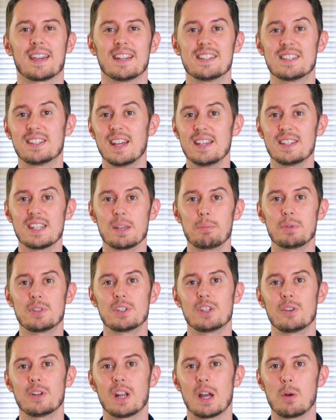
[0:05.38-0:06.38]
In today's
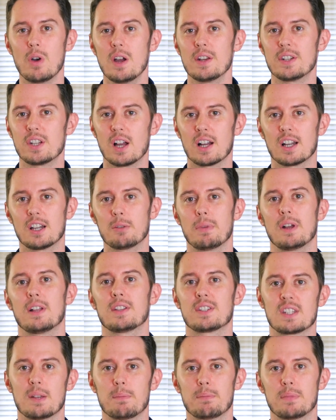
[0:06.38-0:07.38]
episode, I want to talk about
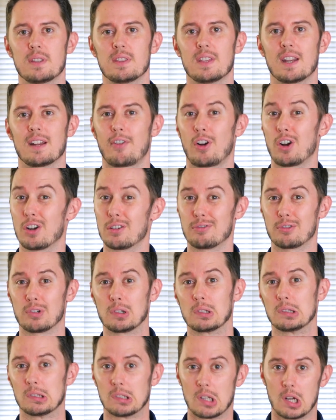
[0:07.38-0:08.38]
something that I've heard for
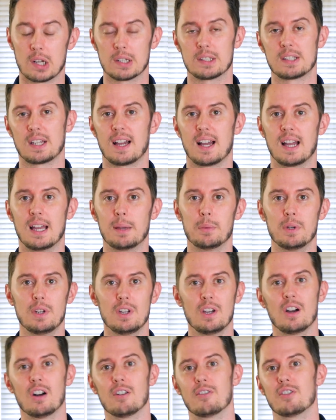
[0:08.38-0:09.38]
a long time
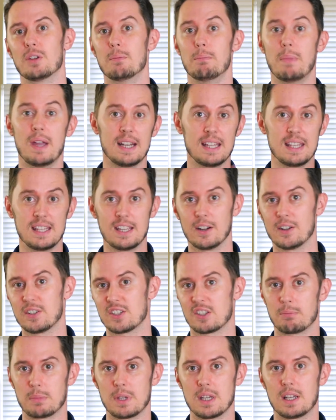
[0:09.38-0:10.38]
over the many years
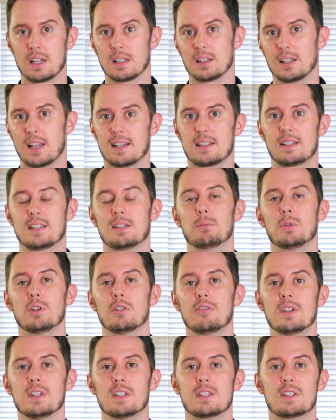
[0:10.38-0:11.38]
of me collecting
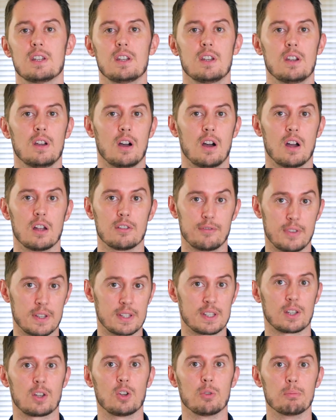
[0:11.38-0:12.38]
movies on
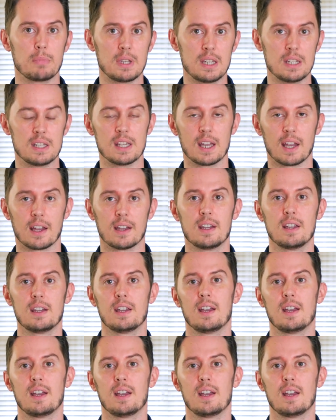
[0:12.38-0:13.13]
physical media.